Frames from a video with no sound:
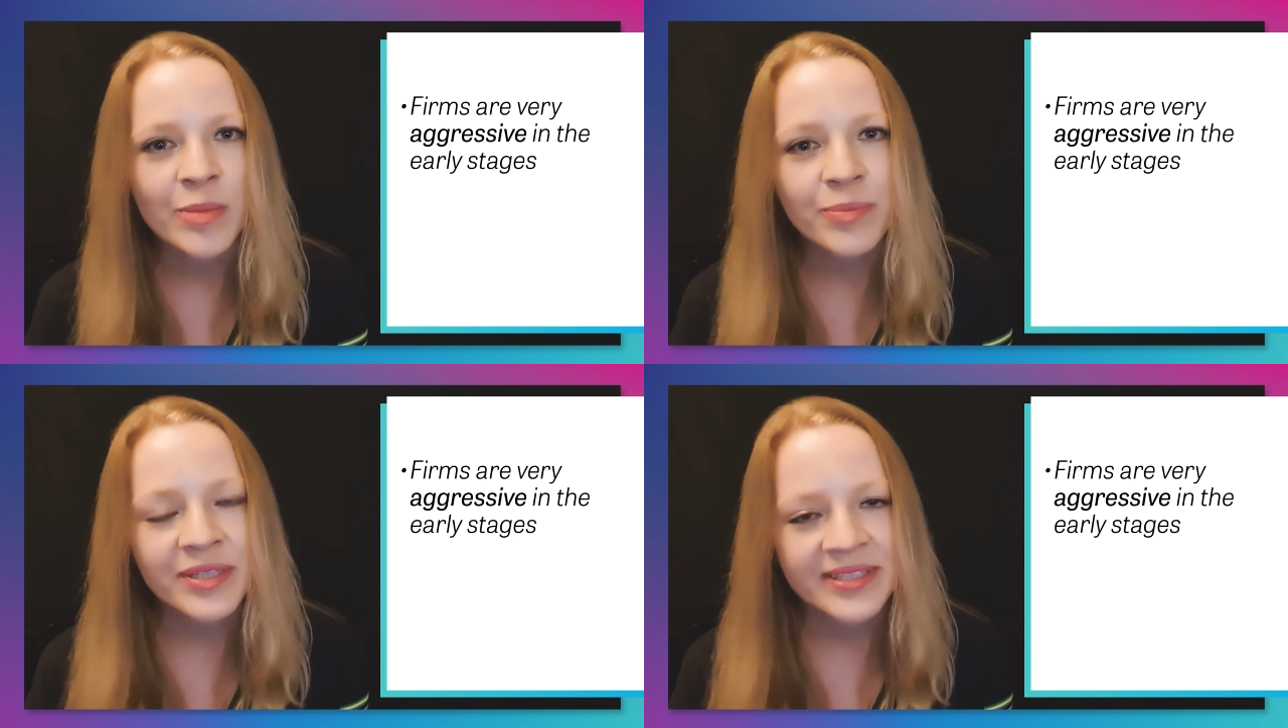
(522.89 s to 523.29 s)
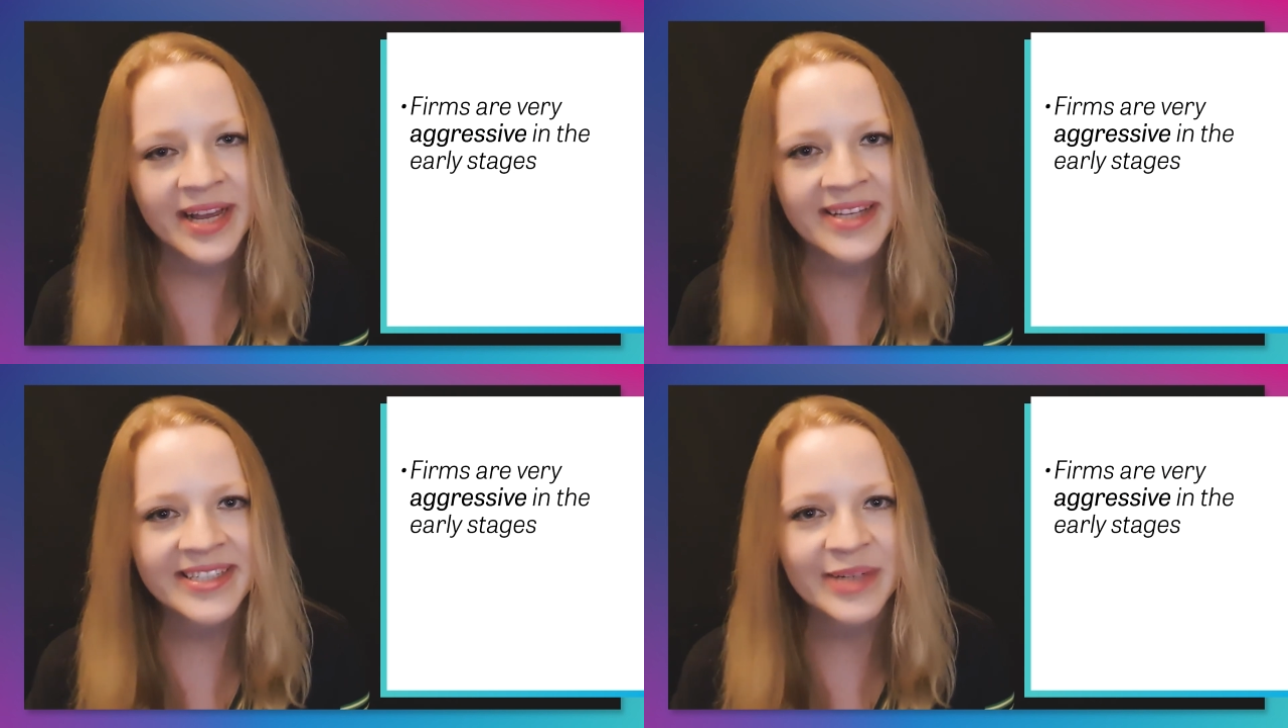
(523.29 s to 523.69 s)

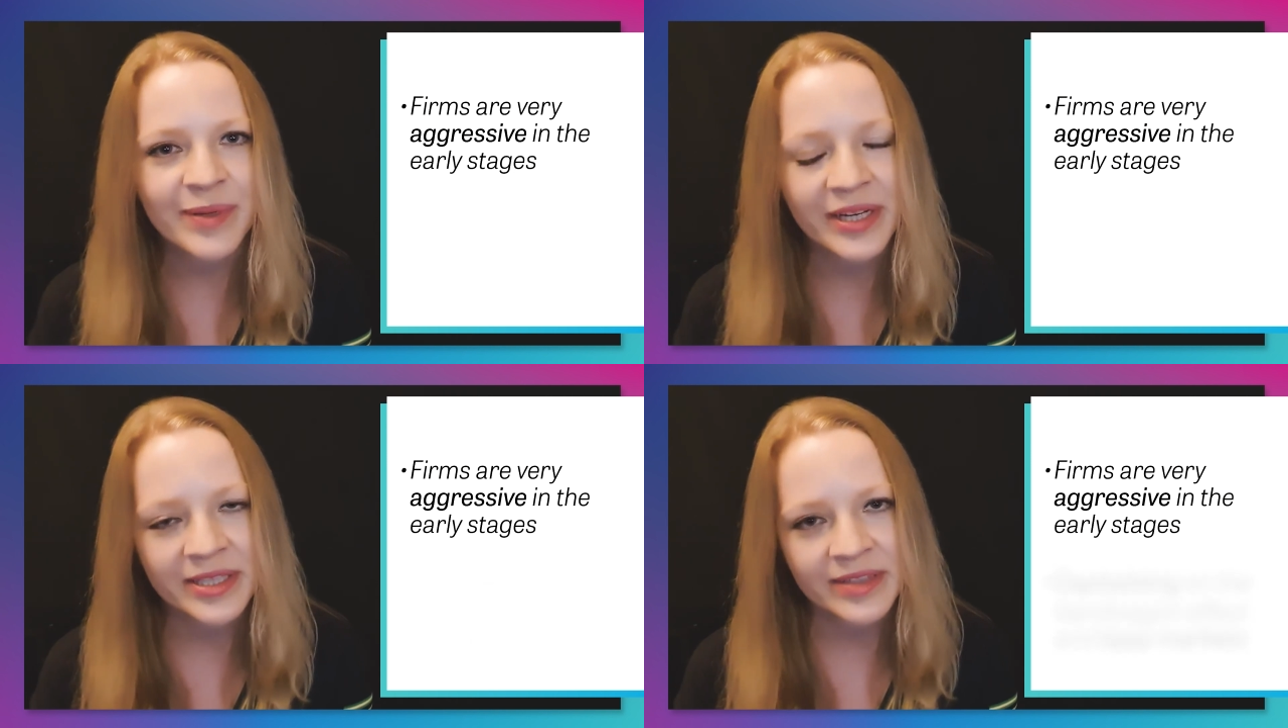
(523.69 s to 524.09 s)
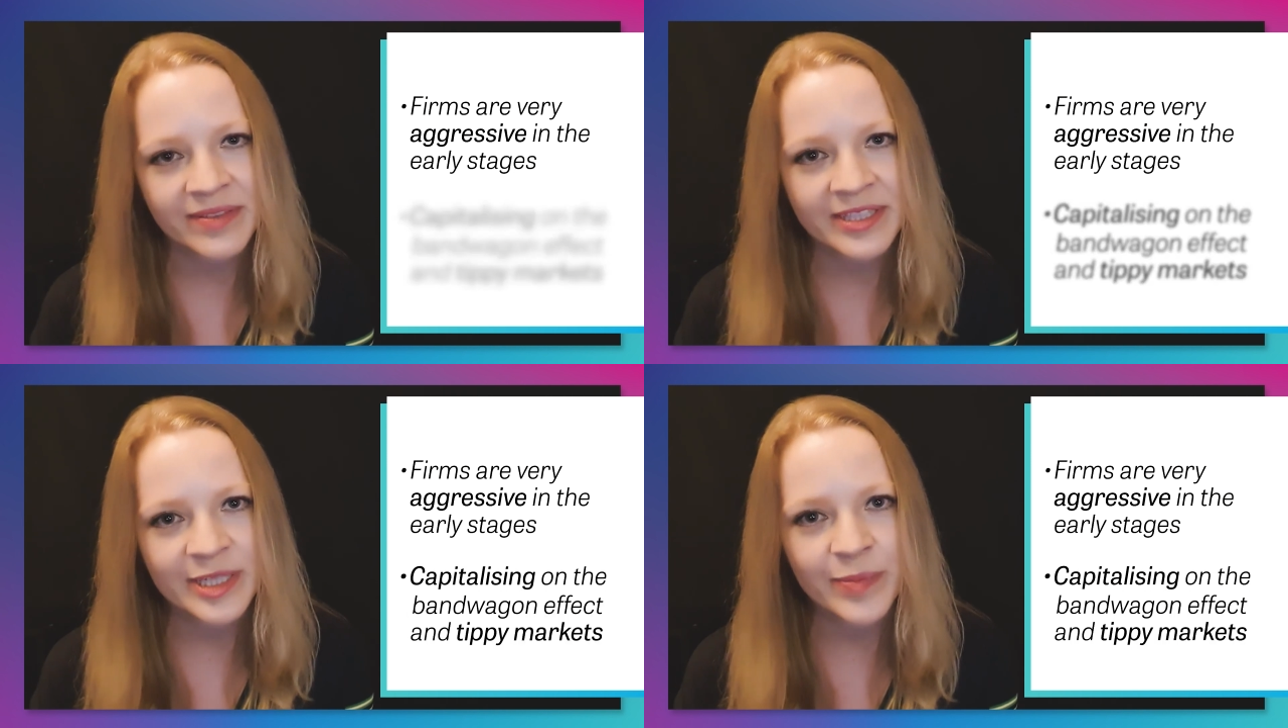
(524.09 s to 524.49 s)
precisely because of
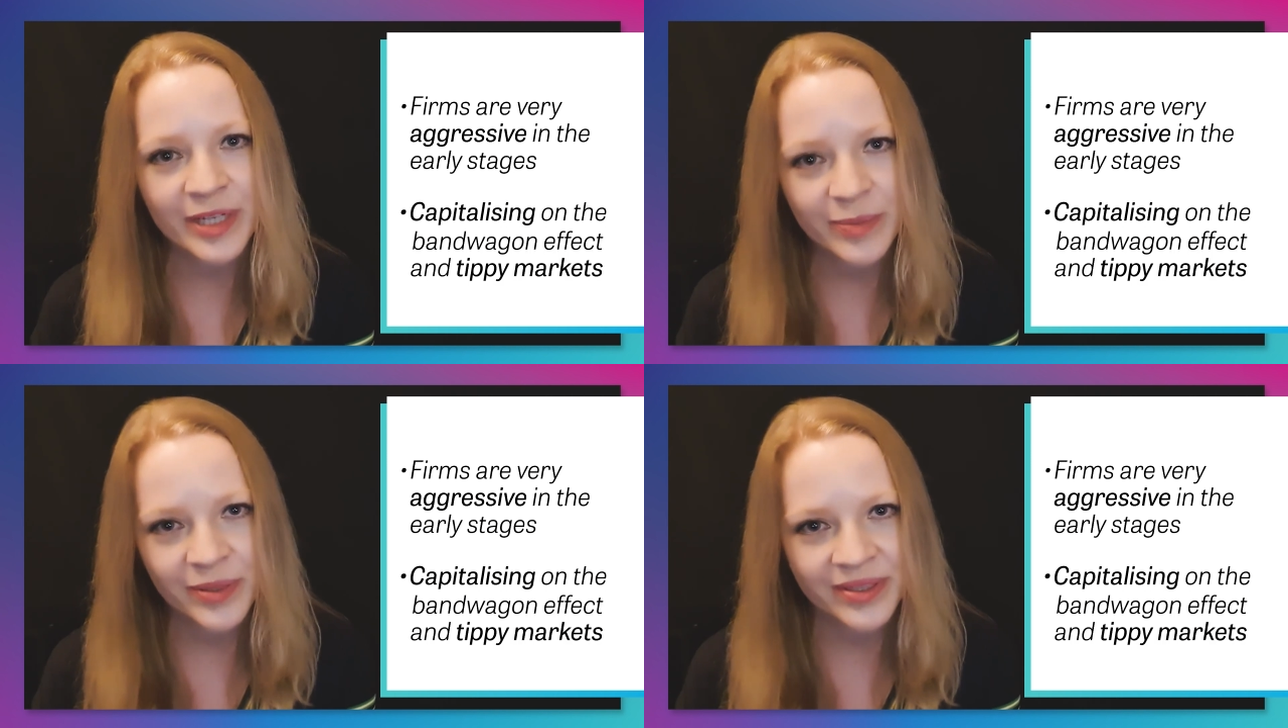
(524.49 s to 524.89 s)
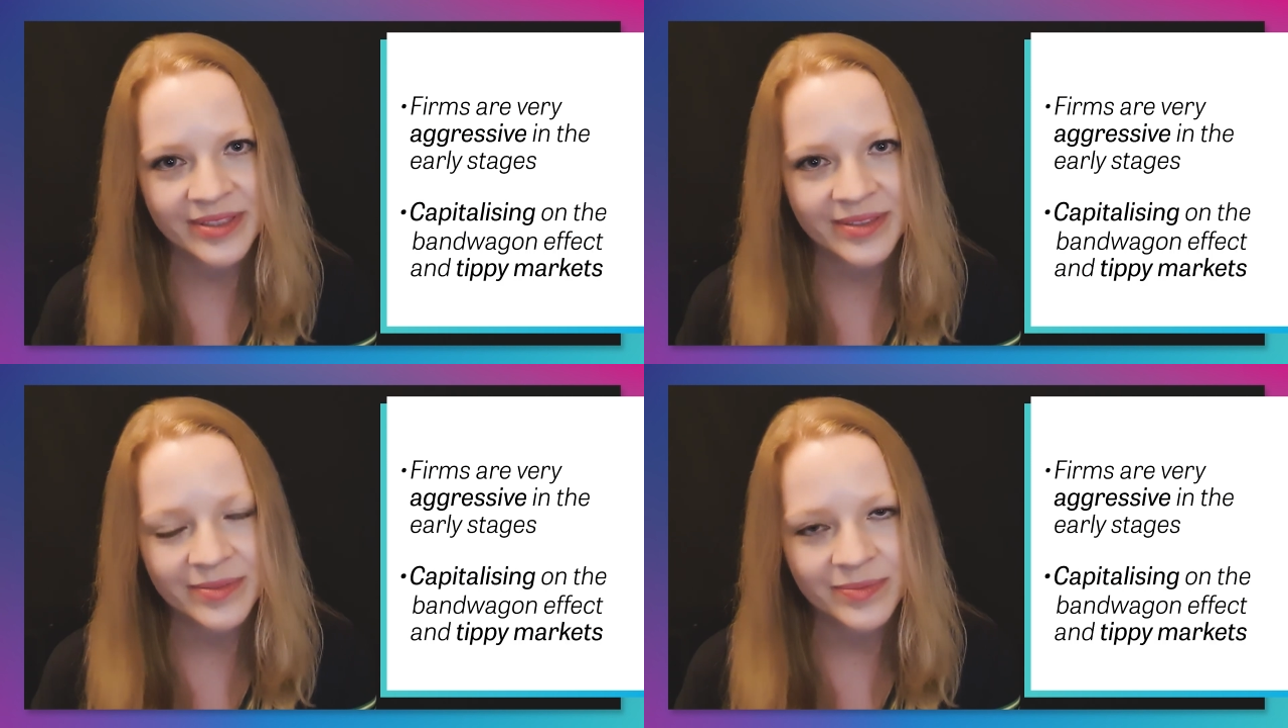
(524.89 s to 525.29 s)
this tipping point.